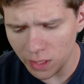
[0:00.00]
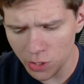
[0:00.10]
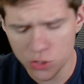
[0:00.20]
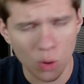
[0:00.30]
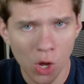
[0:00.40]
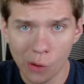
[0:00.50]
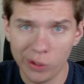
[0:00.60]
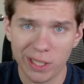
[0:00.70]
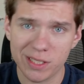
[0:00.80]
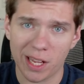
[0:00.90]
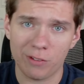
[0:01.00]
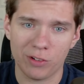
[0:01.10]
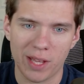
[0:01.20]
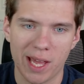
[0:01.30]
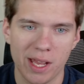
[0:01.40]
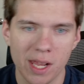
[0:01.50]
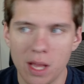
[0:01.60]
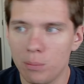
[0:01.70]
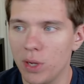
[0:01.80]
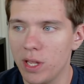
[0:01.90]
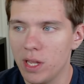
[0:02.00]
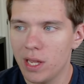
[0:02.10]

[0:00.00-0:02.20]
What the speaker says: So really excited for that. But